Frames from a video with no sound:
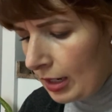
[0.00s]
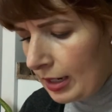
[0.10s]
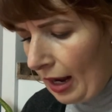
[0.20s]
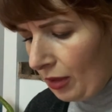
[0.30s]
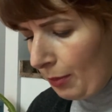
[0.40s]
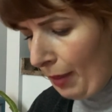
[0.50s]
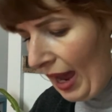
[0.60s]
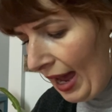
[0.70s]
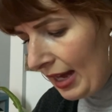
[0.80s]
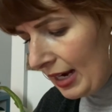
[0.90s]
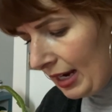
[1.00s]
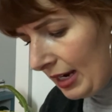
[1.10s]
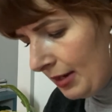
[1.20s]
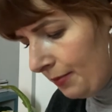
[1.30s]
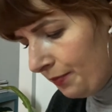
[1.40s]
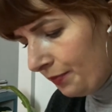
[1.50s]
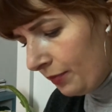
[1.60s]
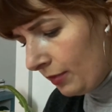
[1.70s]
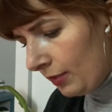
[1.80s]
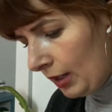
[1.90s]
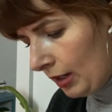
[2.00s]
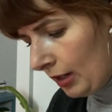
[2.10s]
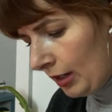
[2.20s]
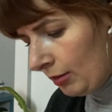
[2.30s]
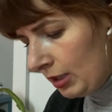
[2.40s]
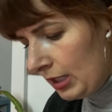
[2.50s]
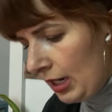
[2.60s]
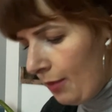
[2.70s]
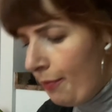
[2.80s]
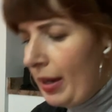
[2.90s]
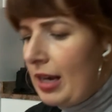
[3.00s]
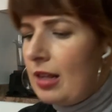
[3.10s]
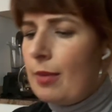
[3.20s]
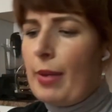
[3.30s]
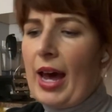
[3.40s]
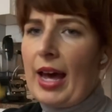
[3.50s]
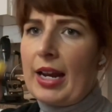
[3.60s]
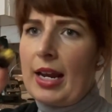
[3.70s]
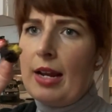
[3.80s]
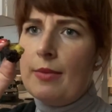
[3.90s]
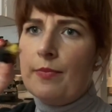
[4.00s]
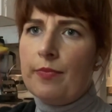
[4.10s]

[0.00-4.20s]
Now the patty, I'm gonna take a bite of the patty.